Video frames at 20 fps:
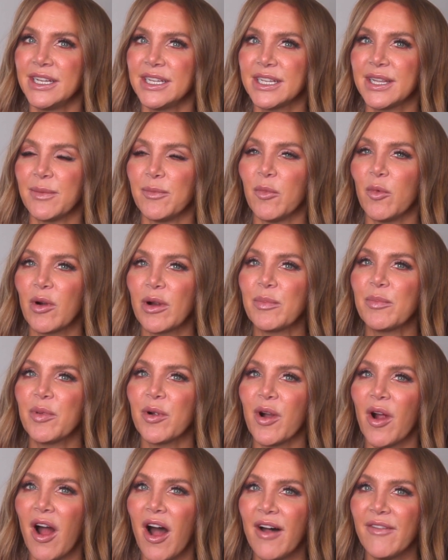to more
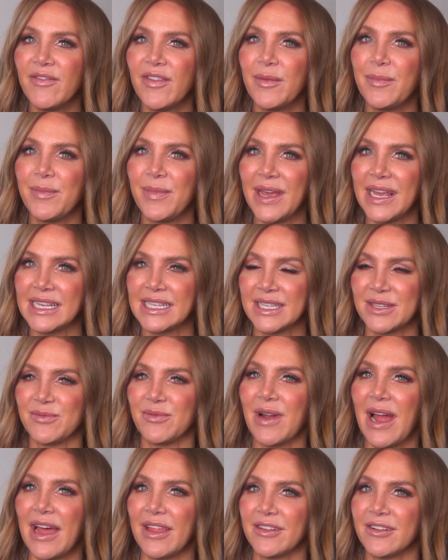profit-based
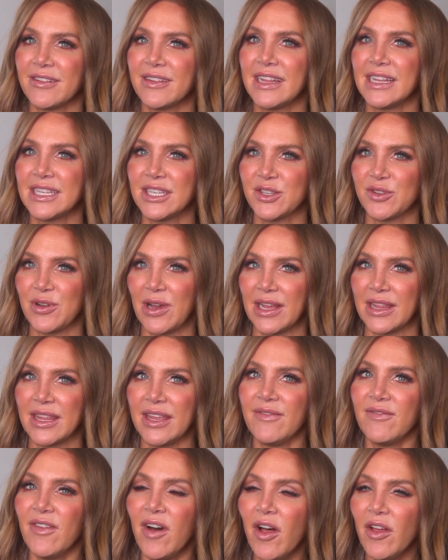rather than
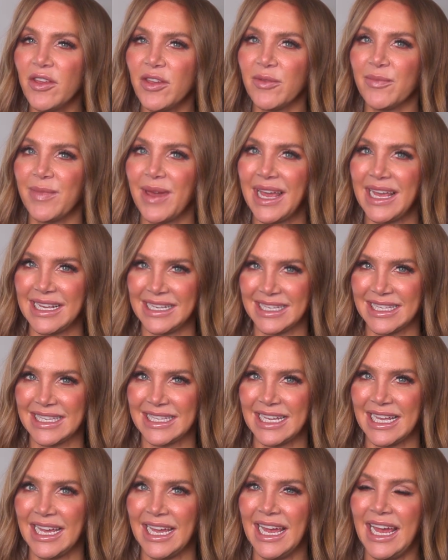strictly
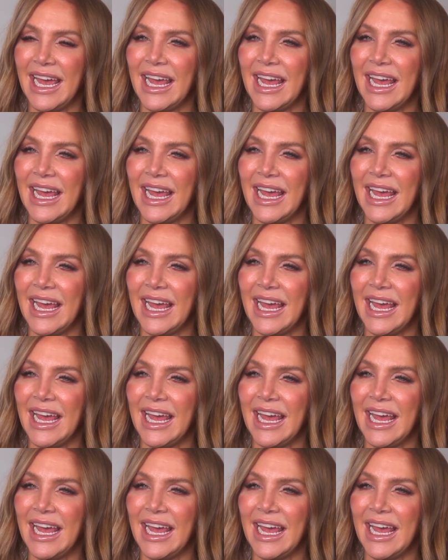volume-based.